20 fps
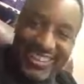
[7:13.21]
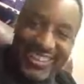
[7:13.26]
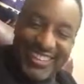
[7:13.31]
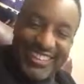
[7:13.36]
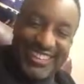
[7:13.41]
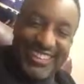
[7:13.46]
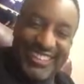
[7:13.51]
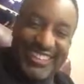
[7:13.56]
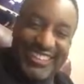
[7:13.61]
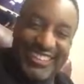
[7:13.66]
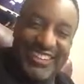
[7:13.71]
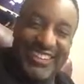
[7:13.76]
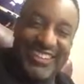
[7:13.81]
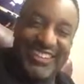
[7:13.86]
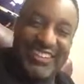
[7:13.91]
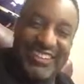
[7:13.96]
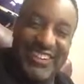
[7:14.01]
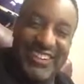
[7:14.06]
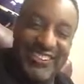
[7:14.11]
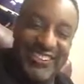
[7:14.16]
because
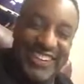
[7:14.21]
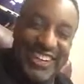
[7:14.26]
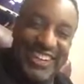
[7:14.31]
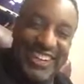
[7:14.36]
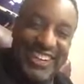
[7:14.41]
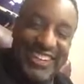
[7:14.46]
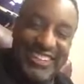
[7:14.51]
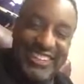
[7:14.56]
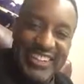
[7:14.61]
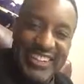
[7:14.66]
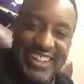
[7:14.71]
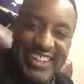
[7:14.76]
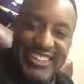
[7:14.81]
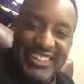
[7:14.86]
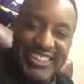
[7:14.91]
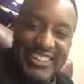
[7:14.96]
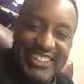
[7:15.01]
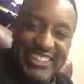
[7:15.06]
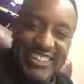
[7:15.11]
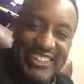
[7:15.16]
they saw me and they said
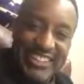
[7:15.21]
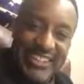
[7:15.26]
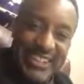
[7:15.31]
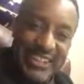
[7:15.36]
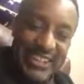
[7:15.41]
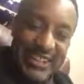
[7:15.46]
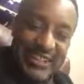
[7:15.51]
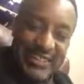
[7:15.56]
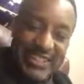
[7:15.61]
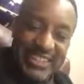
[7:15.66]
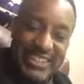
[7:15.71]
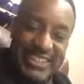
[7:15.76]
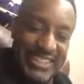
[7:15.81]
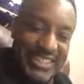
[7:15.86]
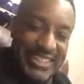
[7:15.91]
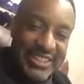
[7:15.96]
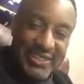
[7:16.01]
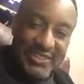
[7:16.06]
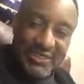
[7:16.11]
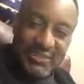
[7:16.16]
it was
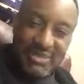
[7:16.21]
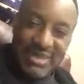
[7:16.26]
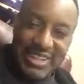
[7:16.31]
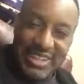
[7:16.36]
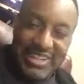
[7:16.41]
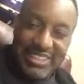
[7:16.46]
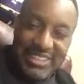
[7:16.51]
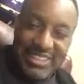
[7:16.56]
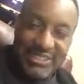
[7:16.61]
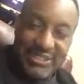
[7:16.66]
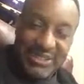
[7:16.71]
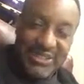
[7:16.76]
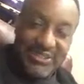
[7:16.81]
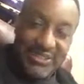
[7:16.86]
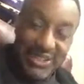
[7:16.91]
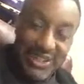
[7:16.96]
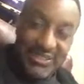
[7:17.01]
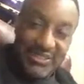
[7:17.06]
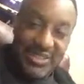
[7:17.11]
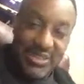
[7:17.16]
just in a different place, and it was
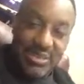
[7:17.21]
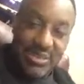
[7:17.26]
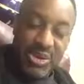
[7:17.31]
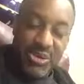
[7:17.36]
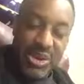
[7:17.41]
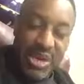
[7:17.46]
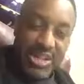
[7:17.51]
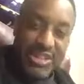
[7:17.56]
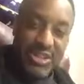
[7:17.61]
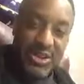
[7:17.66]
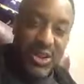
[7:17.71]
funny for them to watch.